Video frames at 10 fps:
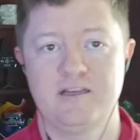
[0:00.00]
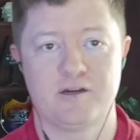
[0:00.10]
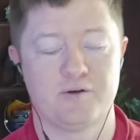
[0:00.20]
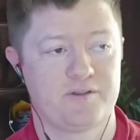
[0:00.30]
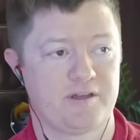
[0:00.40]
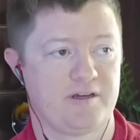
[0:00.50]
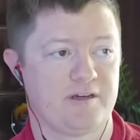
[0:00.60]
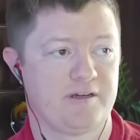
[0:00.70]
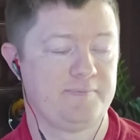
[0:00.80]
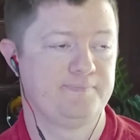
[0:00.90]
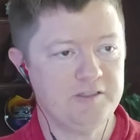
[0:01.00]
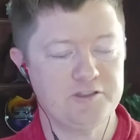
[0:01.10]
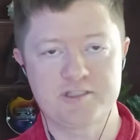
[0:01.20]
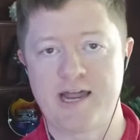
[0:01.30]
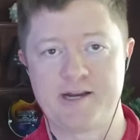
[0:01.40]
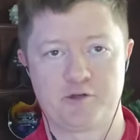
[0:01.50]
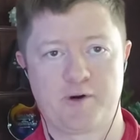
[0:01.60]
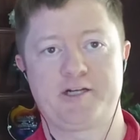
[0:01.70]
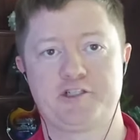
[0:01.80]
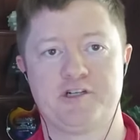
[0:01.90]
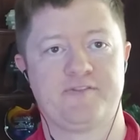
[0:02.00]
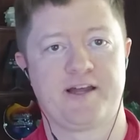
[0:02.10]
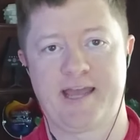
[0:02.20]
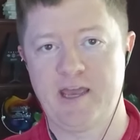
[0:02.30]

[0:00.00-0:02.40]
the just kind of direction of like,